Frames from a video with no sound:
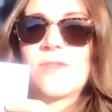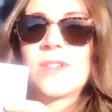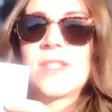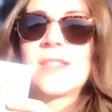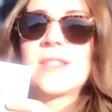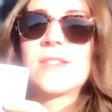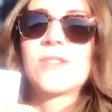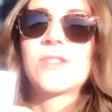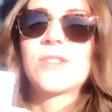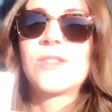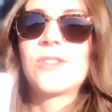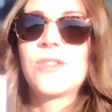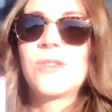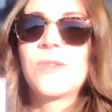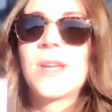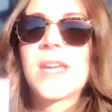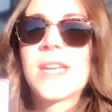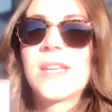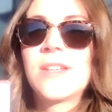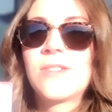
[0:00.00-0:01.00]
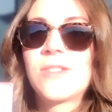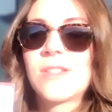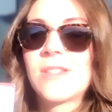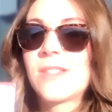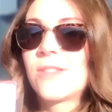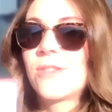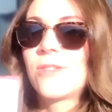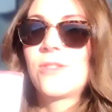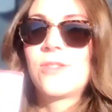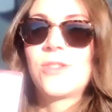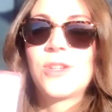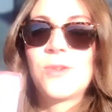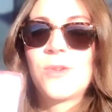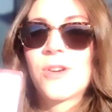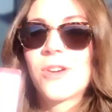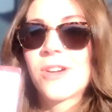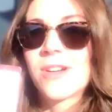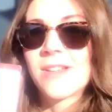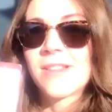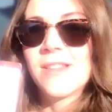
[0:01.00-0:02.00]
in this new age and this new
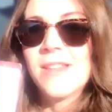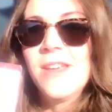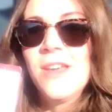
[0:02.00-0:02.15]
earth